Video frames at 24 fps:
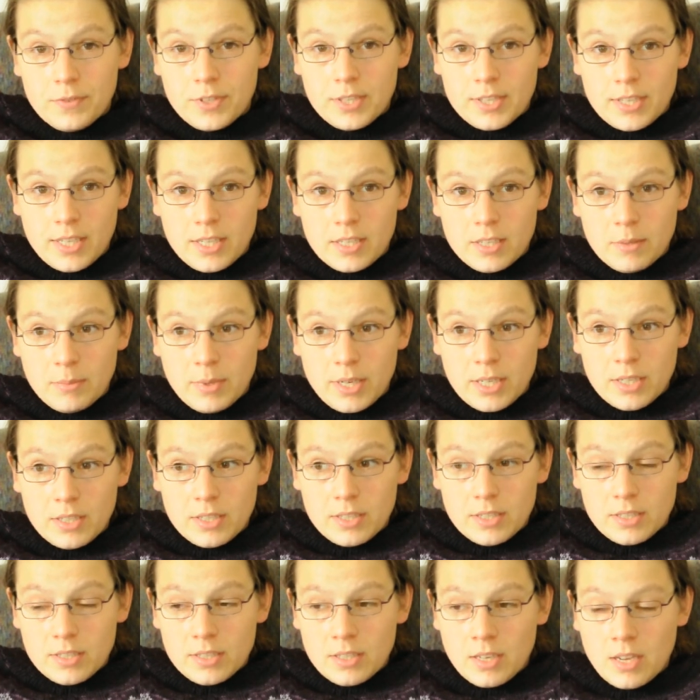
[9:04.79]
centimeters.
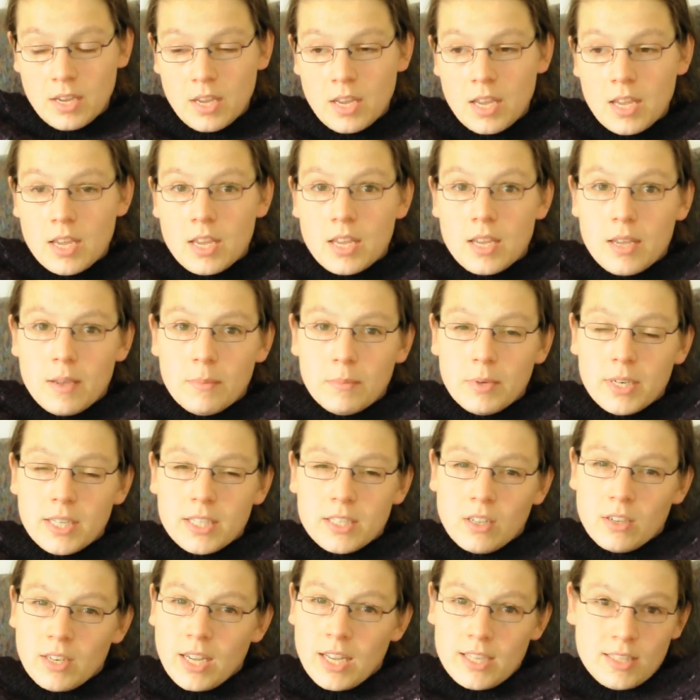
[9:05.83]
Please
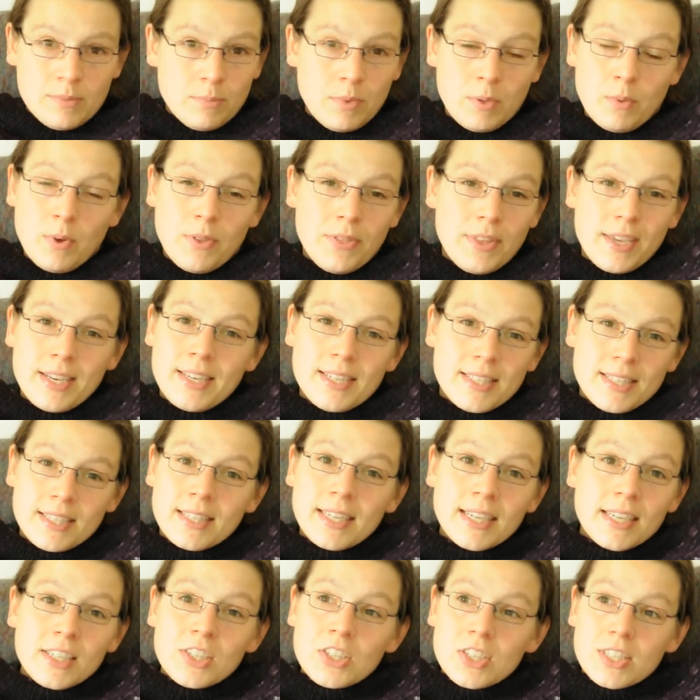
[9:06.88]
don't ask me what that is in
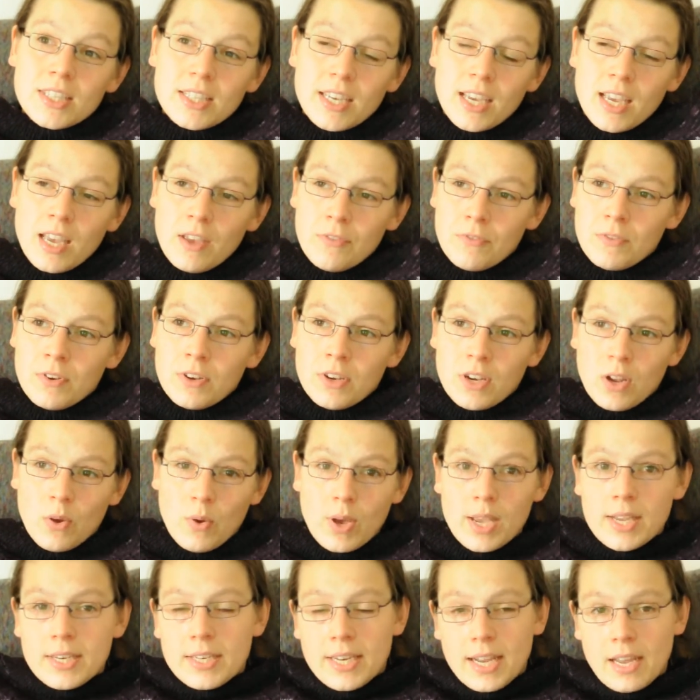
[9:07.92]
inches. I have no
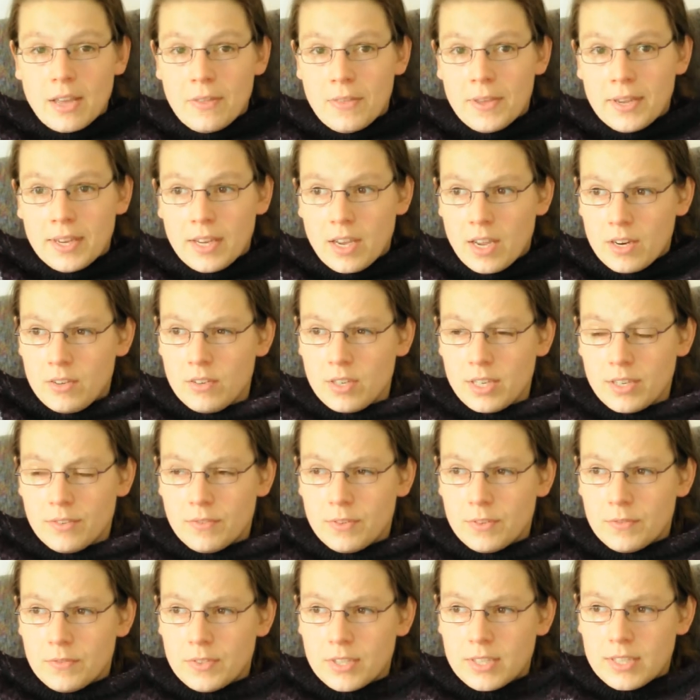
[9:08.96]
idea. I think
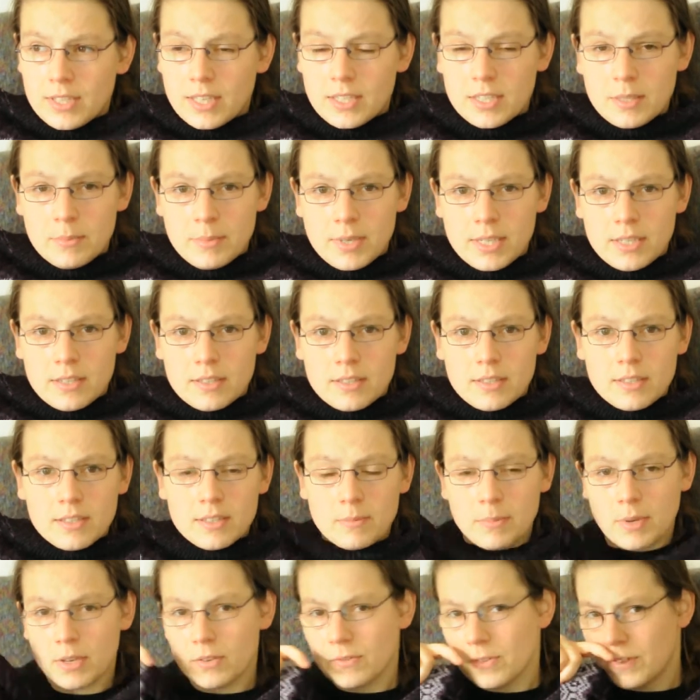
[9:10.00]
150 centimeters is
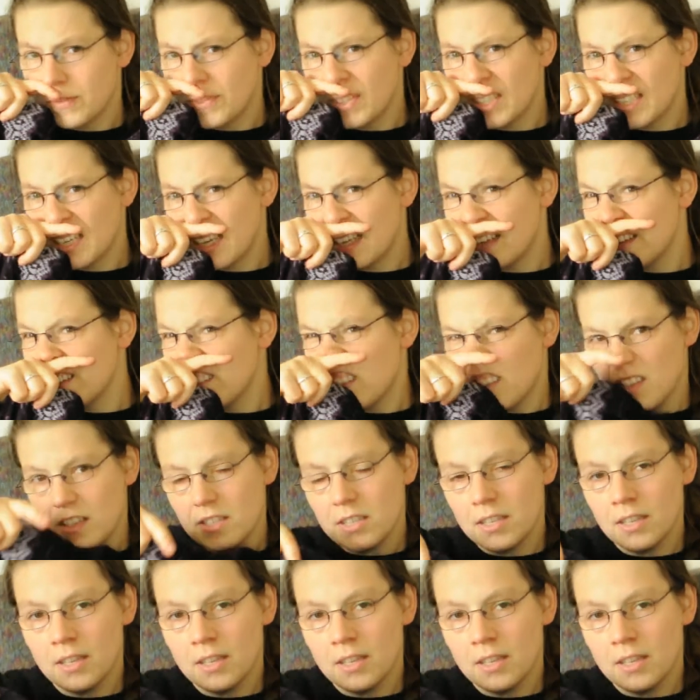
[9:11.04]
about 59 inches.